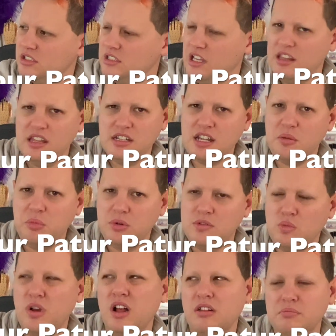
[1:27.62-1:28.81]
I think dartboards,
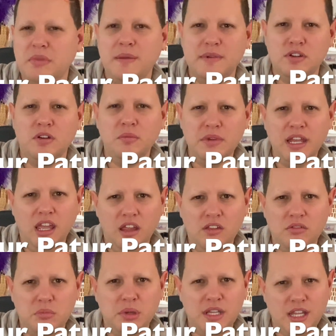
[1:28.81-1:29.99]
well, maybe not now,
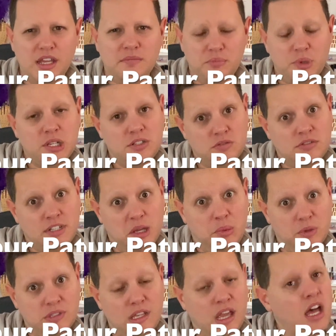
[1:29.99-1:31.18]
but they're pretty sure
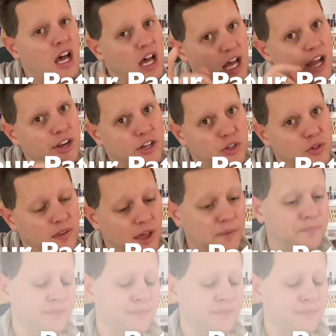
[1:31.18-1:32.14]
dartboards. I'm gonna Google that.